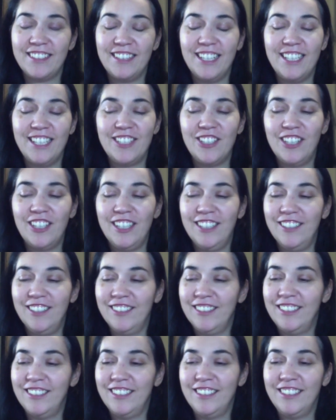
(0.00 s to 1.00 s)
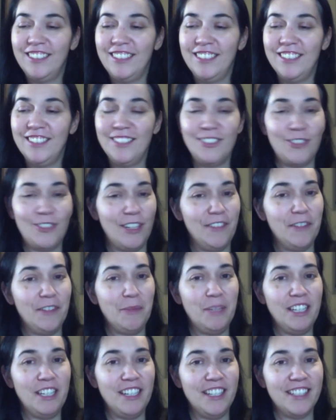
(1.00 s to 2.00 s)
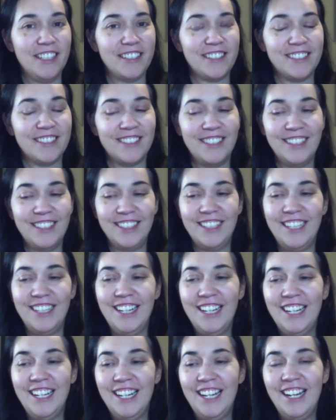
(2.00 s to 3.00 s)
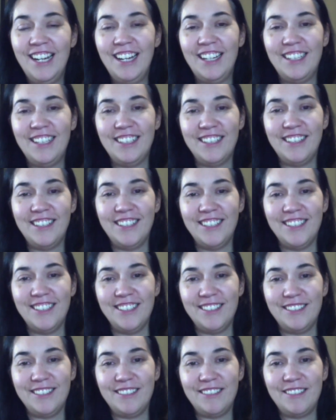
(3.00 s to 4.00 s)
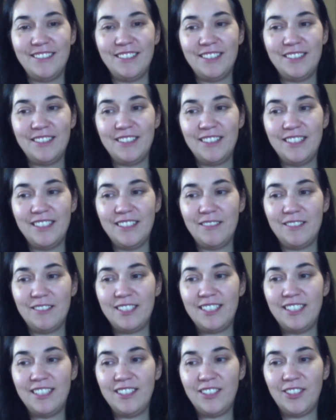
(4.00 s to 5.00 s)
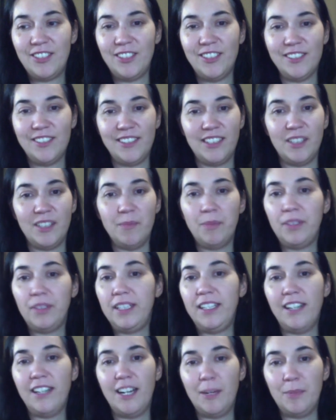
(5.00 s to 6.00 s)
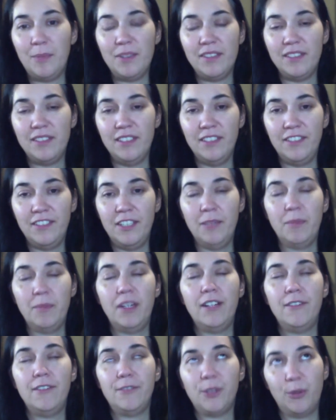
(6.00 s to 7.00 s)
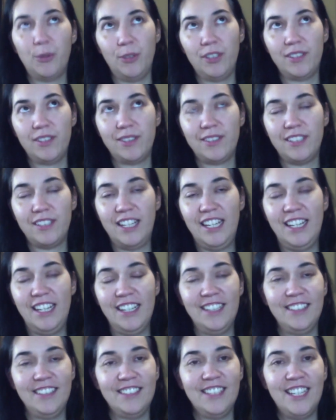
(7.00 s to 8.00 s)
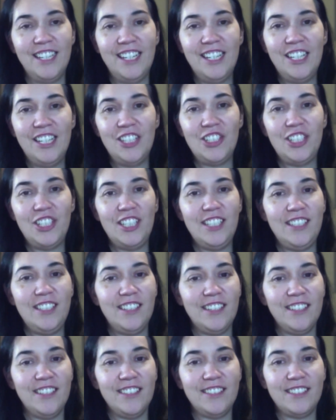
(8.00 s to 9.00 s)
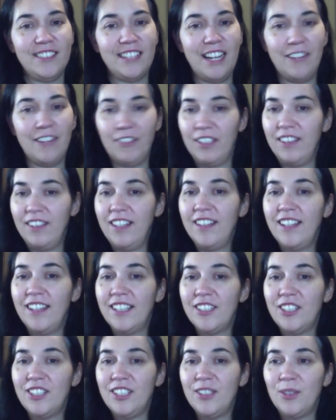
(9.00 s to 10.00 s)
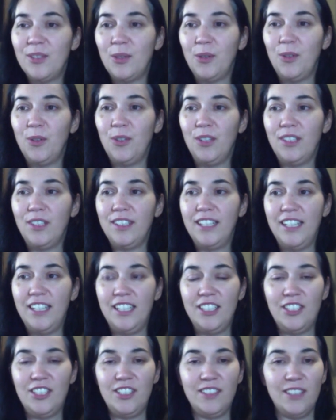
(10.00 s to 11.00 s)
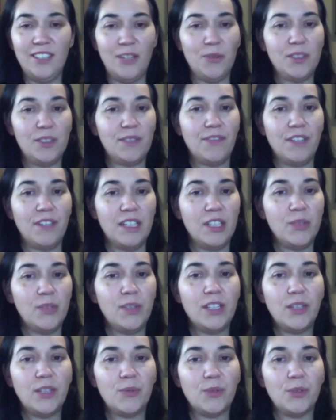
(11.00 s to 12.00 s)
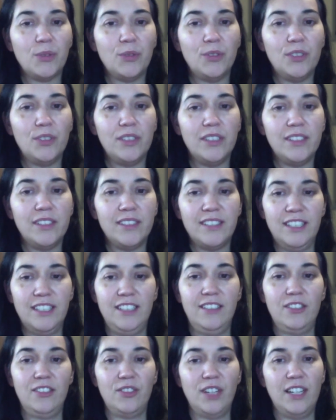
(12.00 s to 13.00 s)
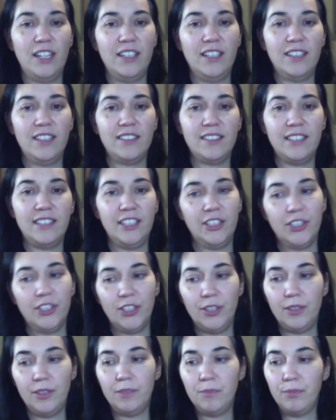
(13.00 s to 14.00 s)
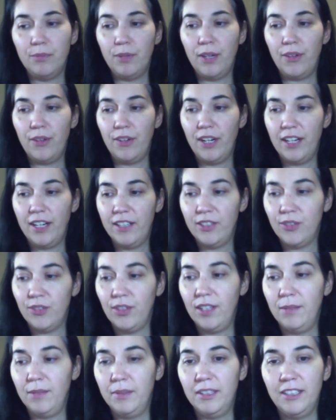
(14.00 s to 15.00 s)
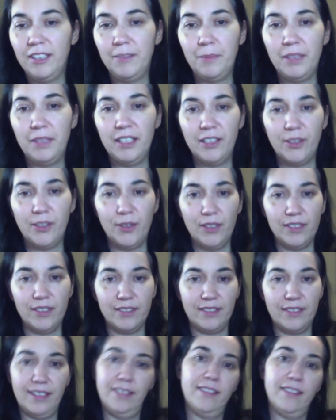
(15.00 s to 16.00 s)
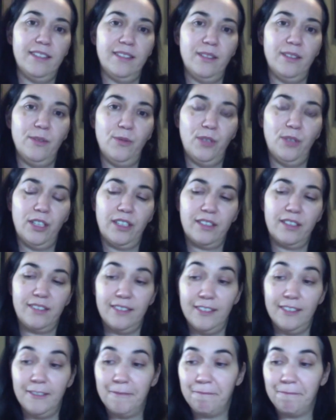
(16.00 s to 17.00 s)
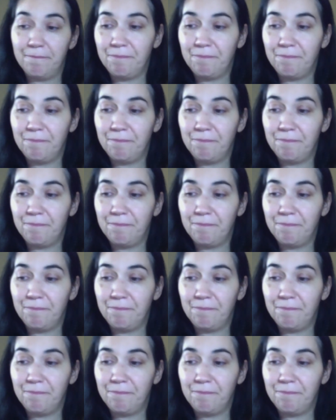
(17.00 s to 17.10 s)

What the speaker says: that child is driving me nuts. The sister is the complete opposite of him, of course, and she does everything that she's told, and she's always following the rules and trying to steer her brother out of trouble, but of course that doesn't work. So